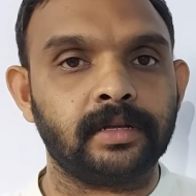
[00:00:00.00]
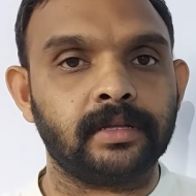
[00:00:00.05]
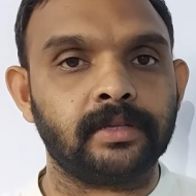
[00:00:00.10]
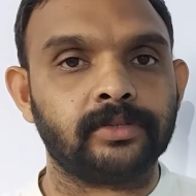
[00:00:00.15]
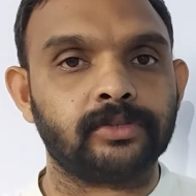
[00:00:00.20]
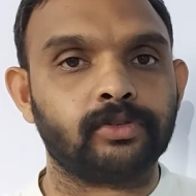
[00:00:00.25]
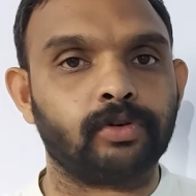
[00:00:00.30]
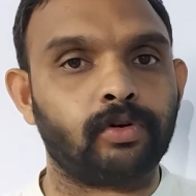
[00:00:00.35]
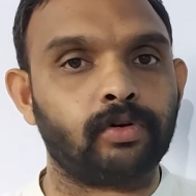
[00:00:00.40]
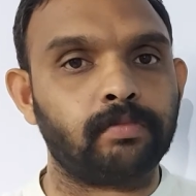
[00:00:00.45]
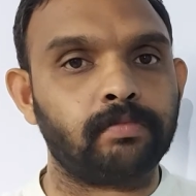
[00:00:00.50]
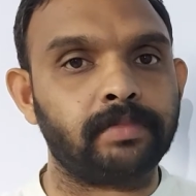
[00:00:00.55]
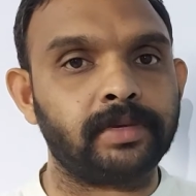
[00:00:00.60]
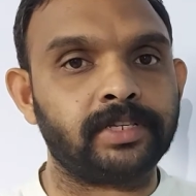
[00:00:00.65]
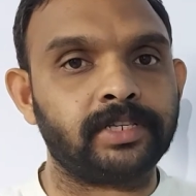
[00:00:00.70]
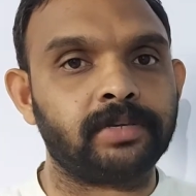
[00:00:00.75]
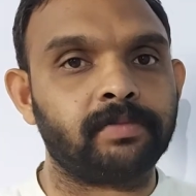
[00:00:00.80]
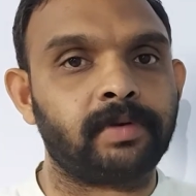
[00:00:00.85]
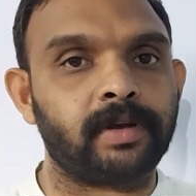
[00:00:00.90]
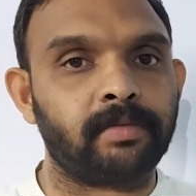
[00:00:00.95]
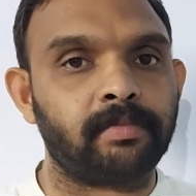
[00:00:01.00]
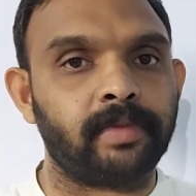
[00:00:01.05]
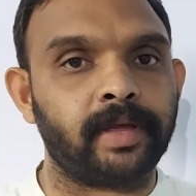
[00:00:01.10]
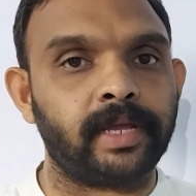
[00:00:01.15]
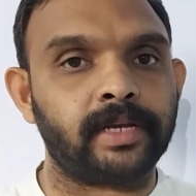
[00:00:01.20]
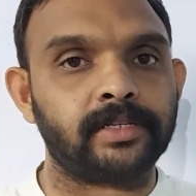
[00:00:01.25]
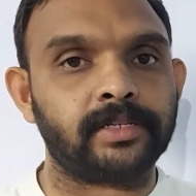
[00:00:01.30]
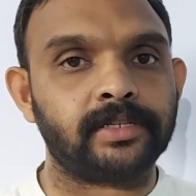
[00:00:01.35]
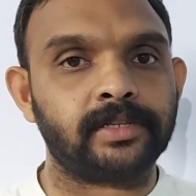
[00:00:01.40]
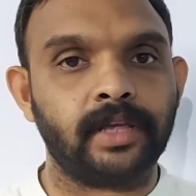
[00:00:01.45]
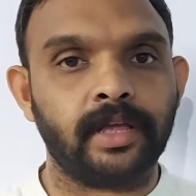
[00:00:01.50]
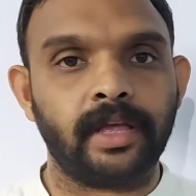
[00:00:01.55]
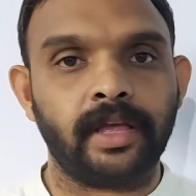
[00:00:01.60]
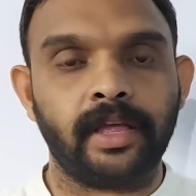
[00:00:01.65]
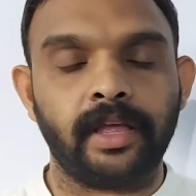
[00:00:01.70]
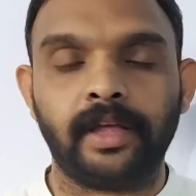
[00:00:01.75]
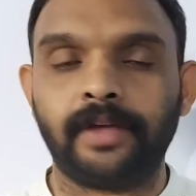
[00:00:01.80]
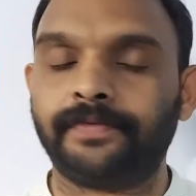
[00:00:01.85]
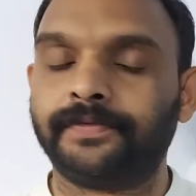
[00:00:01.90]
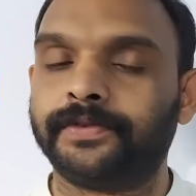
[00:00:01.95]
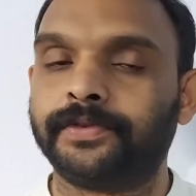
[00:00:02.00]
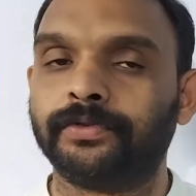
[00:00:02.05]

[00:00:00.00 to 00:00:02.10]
So miscible means if